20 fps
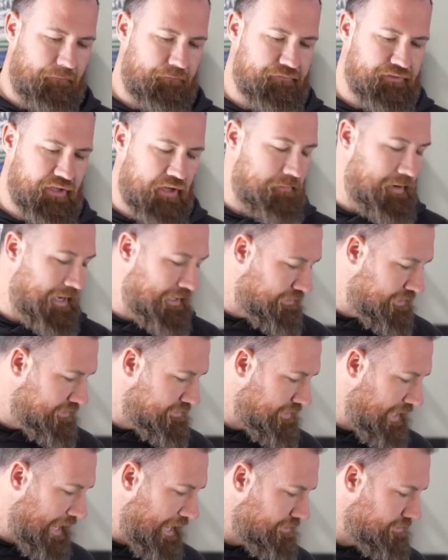terminate
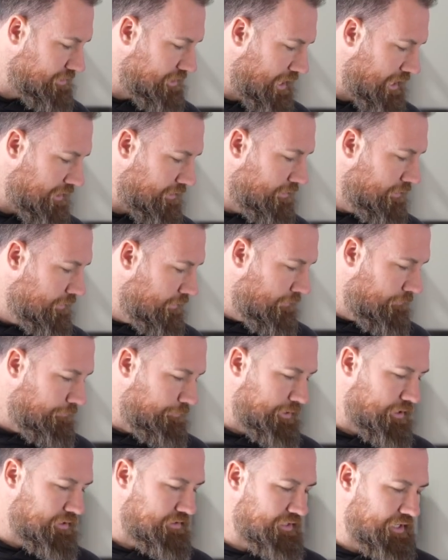this as yet
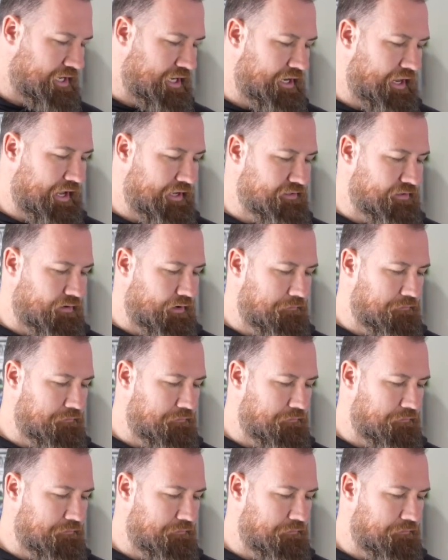because the connector